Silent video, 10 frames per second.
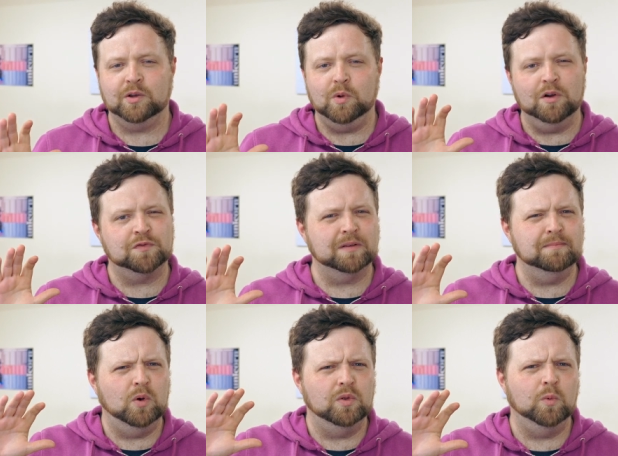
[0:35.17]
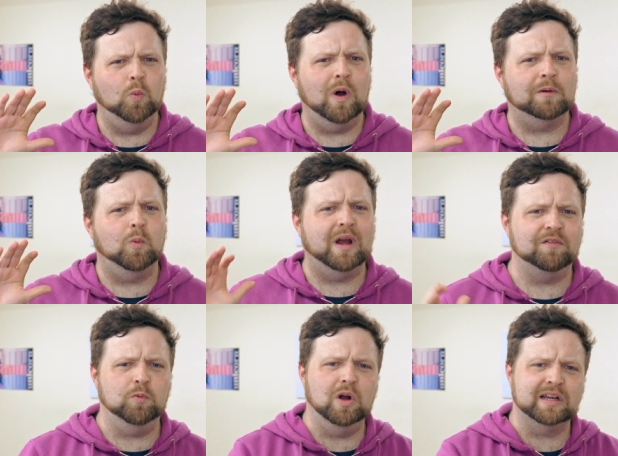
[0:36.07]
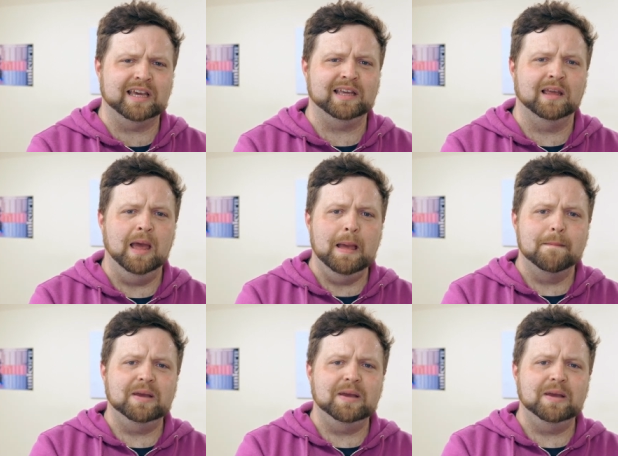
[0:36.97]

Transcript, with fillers: so offering more than one way of working